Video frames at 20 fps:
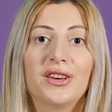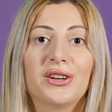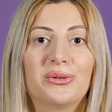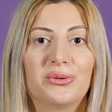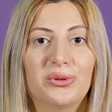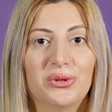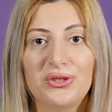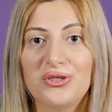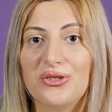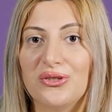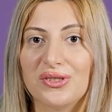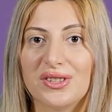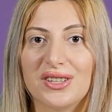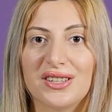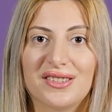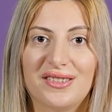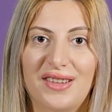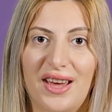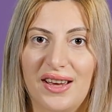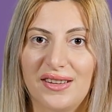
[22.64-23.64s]
The good news
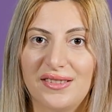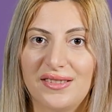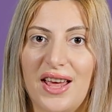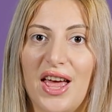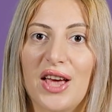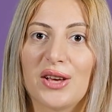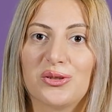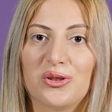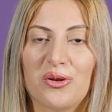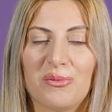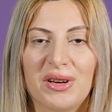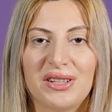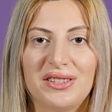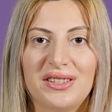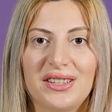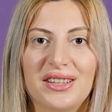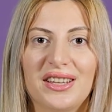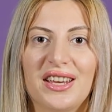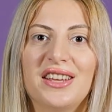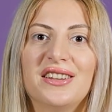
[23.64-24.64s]
is that
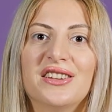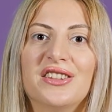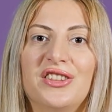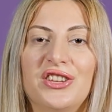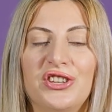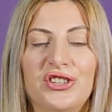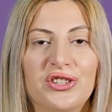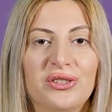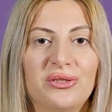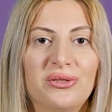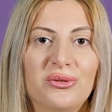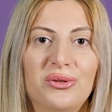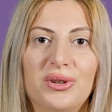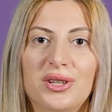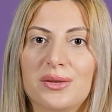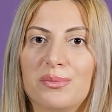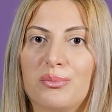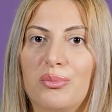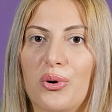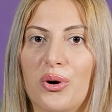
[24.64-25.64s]
Hexomatic, in addition to
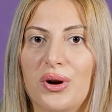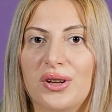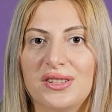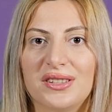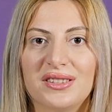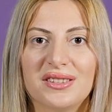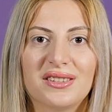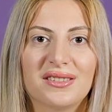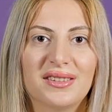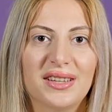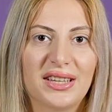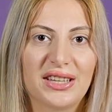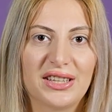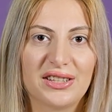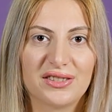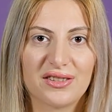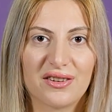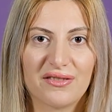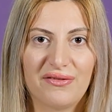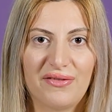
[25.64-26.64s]
its point-and-click
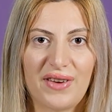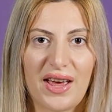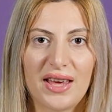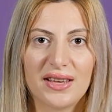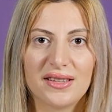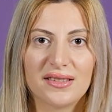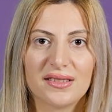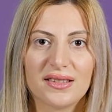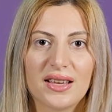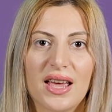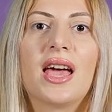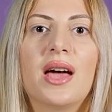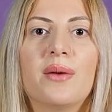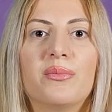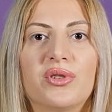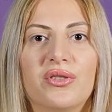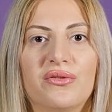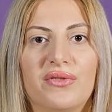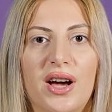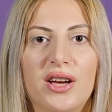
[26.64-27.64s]
interface,
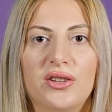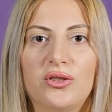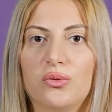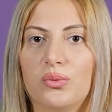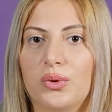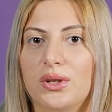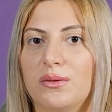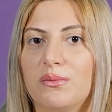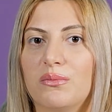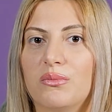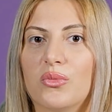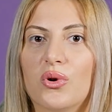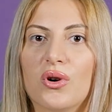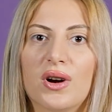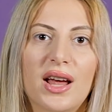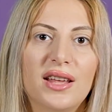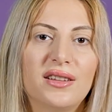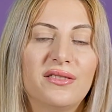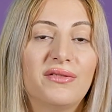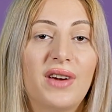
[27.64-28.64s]
can provide you with
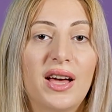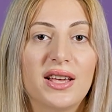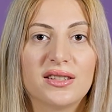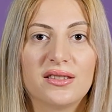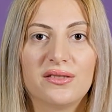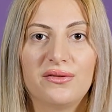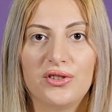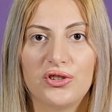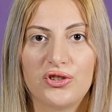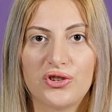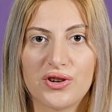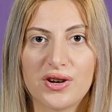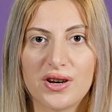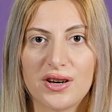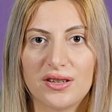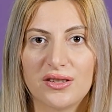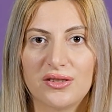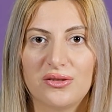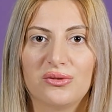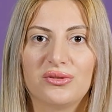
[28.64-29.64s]
more advanced
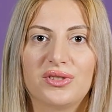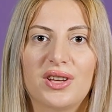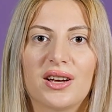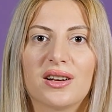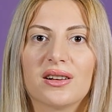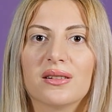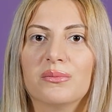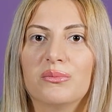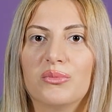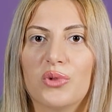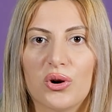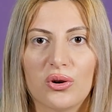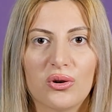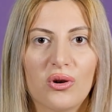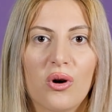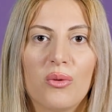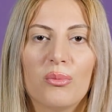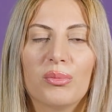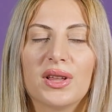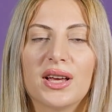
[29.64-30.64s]
features to tackle more
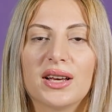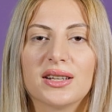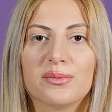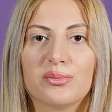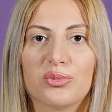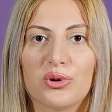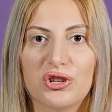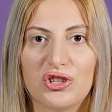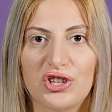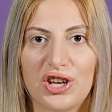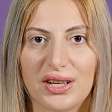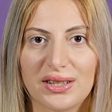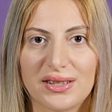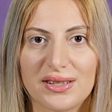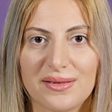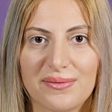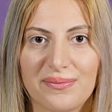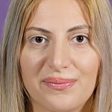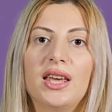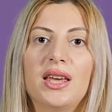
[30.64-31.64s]
complex
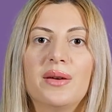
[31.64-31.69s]
projects.